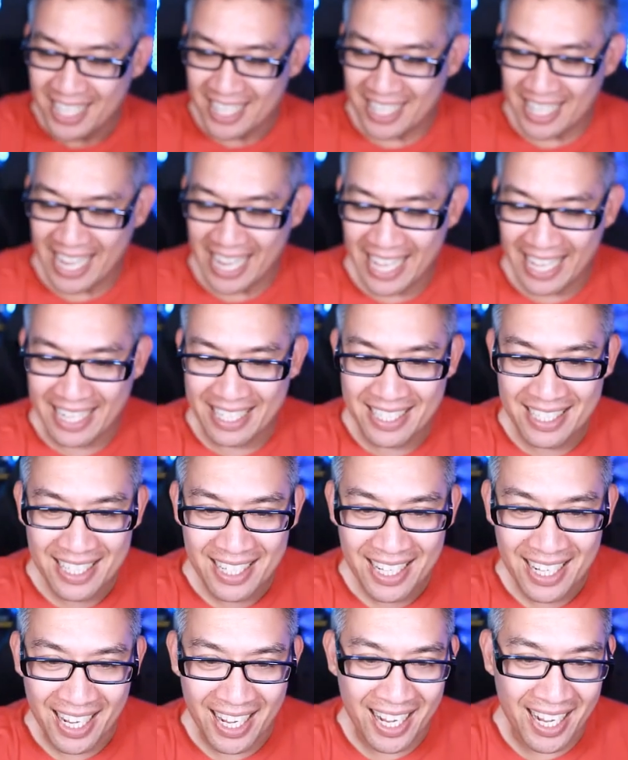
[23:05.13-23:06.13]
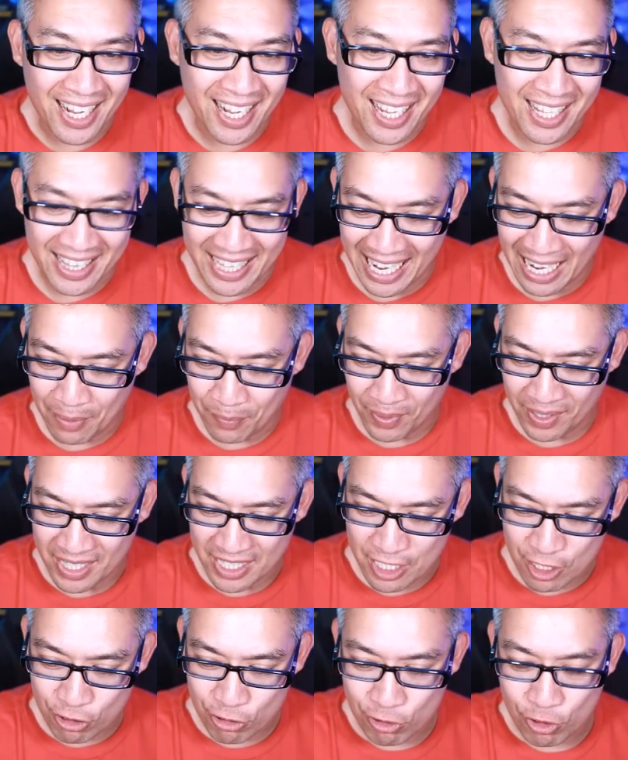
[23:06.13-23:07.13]
than that one.
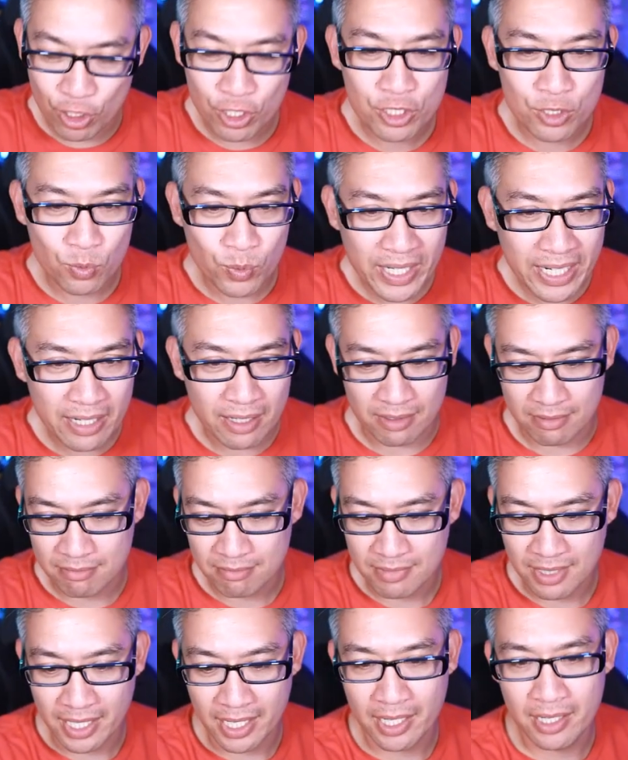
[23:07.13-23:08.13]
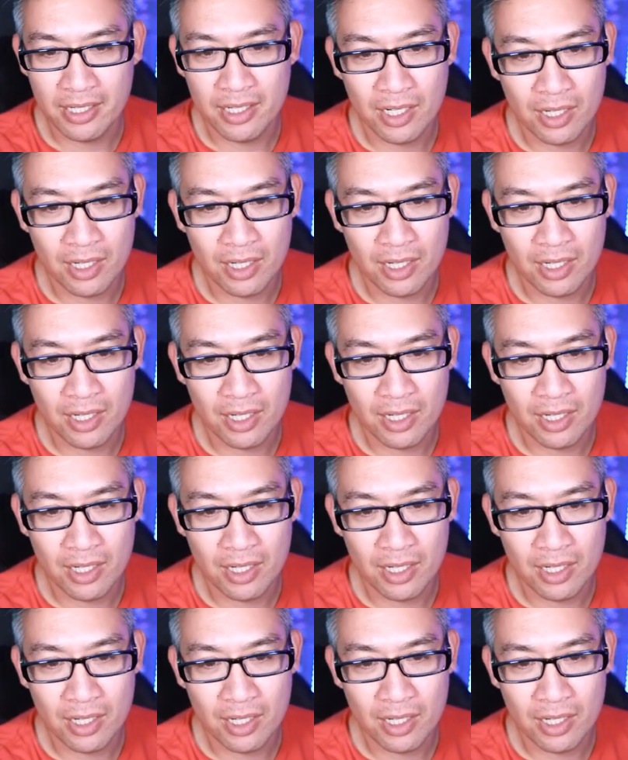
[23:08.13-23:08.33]
It just looks weird. I don't